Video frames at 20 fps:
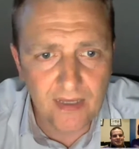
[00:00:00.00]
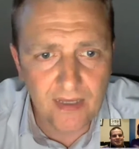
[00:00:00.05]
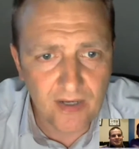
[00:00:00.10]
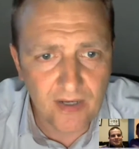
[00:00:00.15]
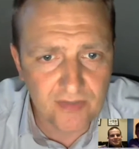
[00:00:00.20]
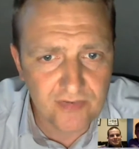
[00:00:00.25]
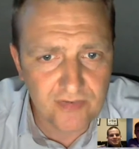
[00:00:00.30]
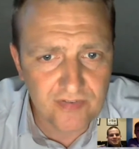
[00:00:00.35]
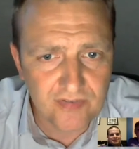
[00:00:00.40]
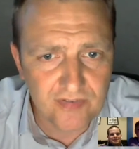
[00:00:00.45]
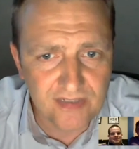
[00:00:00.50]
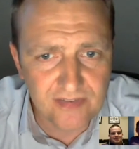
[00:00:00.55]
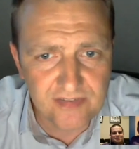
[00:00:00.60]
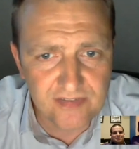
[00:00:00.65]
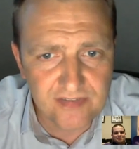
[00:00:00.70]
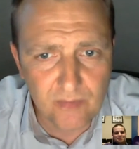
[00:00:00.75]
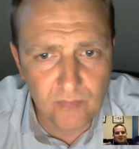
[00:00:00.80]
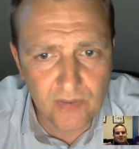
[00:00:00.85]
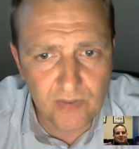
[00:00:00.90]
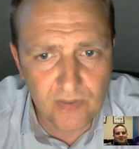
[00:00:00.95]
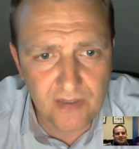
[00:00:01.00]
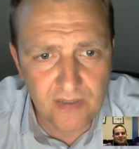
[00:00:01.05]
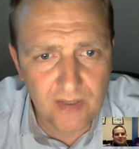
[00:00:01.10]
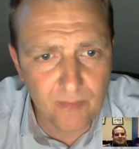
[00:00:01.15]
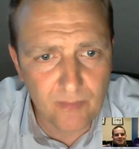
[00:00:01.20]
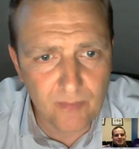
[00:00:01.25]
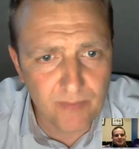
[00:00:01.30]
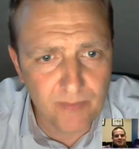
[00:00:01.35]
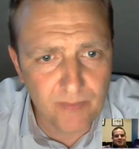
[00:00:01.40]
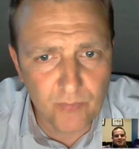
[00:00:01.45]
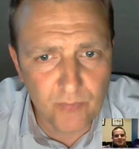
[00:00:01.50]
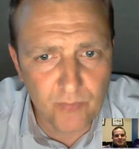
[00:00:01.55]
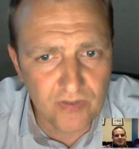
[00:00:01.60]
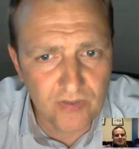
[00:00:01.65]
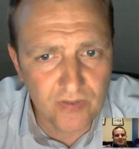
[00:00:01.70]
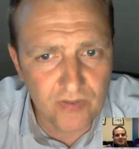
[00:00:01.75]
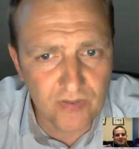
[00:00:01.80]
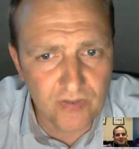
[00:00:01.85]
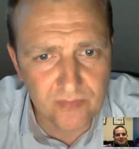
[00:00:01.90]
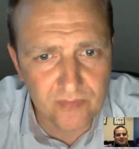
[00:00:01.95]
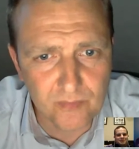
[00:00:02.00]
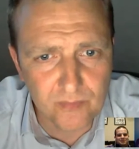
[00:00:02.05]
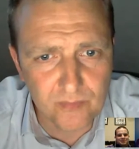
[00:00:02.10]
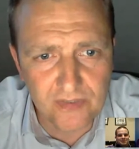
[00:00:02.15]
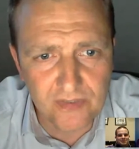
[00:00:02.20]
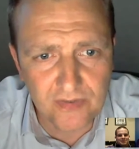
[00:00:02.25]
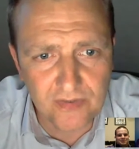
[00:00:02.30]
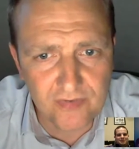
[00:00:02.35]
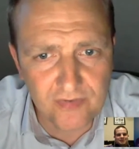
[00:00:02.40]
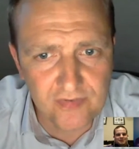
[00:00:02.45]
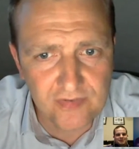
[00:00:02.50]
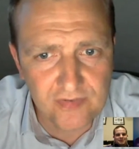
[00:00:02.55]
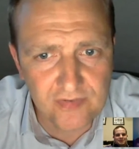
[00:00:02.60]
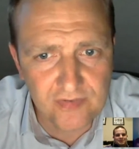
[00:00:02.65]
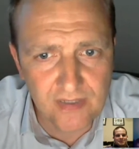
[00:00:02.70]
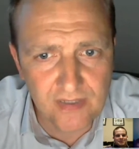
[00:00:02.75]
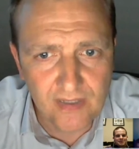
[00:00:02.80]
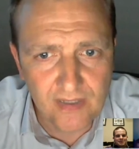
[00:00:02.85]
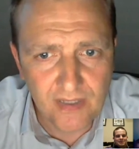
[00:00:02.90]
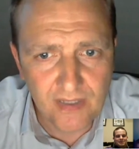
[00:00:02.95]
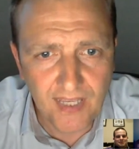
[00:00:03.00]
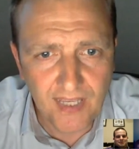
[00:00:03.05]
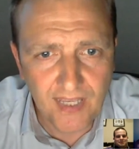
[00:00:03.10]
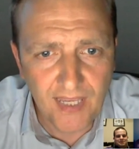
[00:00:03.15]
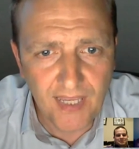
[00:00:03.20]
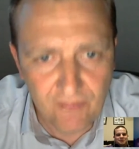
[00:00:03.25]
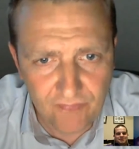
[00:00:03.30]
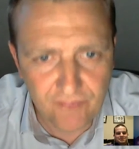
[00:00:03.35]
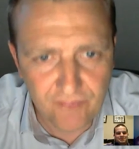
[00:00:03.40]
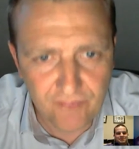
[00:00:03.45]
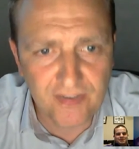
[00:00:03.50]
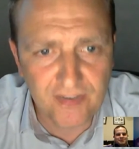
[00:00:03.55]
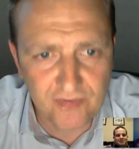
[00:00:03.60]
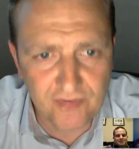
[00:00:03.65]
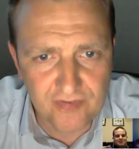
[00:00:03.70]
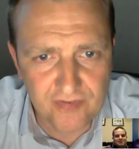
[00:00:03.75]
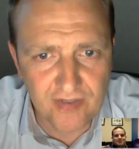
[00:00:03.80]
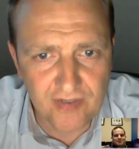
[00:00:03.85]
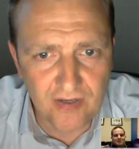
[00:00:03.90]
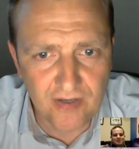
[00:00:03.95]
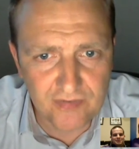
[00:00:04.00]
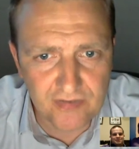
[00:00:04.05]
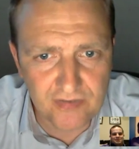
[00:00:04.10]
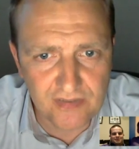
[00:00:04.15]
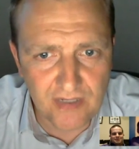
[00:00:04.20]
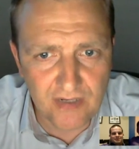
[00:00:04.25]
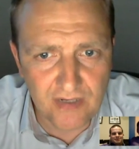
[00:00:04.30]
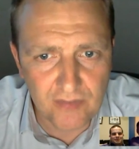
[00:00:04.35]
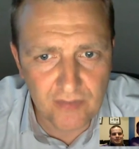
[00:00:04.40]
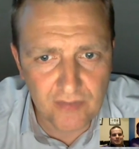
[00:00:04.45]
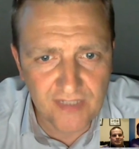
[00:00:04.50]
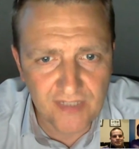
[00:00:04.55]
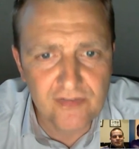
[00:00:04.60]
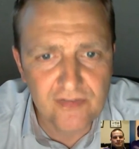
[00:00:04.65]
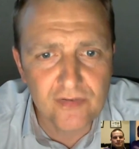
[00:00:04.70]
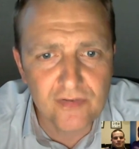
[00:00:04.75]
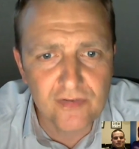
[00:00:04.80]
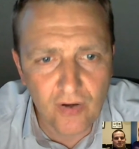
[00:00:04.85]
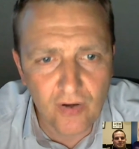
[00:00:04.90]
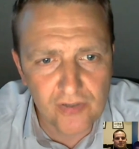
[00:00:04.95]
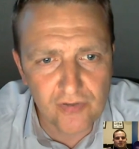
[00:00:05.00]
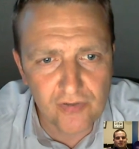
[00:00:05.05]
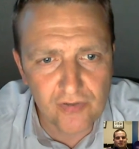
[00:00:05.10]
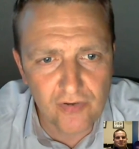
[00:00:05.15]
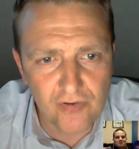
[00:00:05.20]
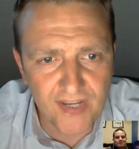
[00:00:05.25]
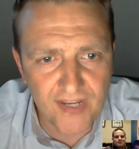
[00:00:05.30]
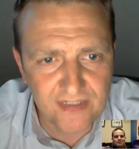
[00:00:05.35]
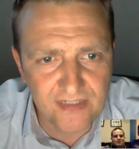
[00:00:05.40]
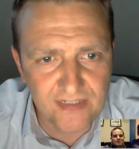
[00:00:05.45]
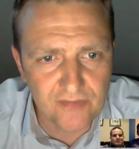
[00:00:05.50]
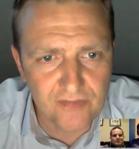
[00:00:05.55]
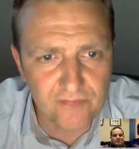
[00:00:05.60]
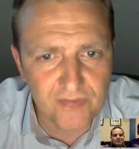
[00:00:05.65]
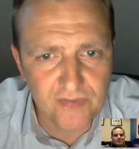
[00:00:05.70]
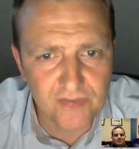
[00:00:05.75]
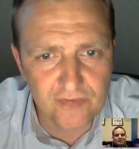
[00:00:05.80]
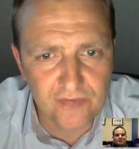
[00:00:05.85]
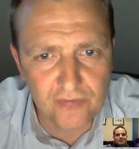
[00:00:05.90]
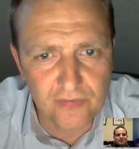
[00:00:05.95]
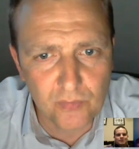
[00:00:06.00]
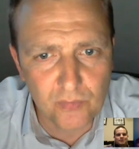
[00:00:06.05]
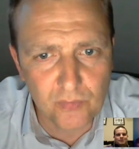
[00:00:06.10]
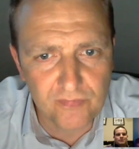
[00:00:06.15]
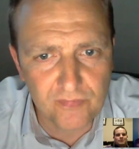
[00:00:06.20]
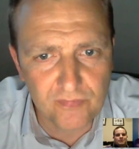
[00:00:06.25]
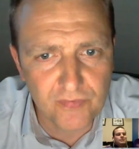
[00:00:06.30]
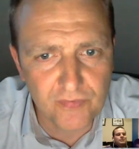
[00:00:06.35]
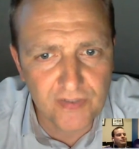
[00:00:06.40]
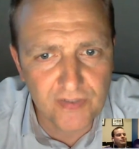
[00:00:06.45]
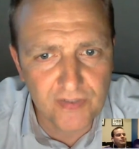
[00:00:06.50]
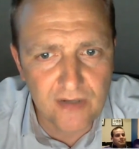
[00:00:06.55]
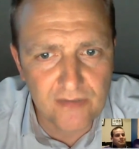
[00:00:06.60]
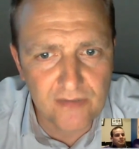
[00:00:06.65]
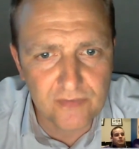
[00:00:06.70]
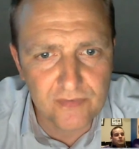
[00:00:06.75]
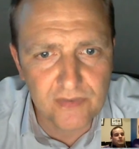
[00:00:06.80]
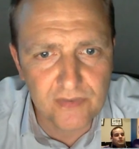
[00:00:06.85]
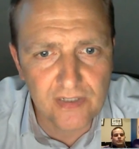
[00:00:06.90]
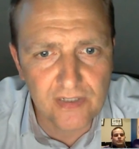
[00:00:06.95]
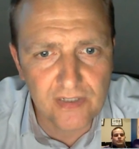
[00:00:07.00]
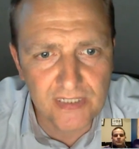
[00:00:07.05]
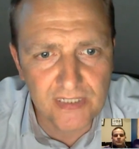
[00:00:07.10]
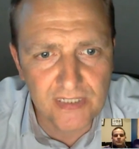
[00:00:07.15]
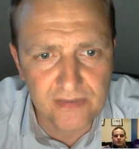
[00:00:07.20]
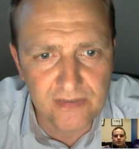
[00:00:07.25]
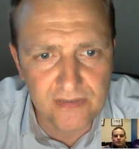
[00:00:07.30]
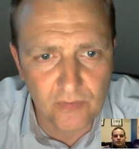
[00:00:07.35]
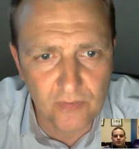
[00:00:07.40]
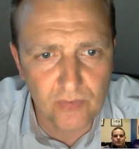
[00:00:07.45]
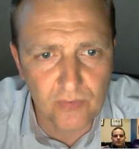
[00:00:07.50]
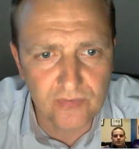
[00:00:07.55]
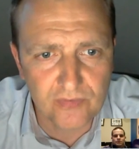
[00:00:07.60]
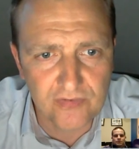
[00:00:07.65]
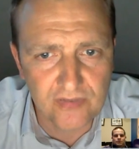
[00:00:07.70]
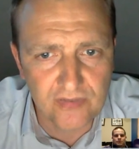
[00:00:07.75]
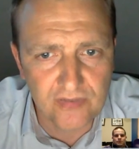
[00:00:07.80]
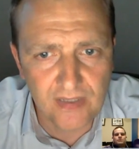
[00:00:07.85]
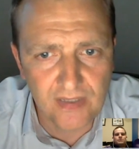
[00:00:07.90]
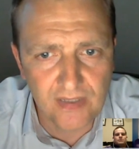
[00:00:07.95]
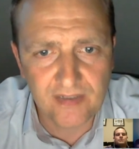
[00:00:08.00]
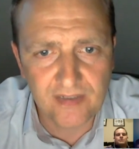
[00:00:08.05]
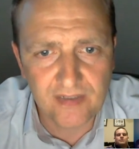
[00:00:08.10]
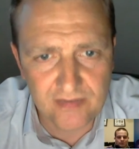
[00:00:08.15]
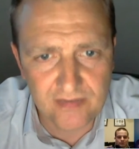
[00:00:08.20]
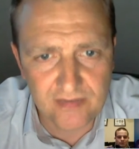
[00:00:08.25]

I'd say someone like Bubba Watson, because if things start to go, he's not a grinder. If he's 2 or 3 over early doors, he's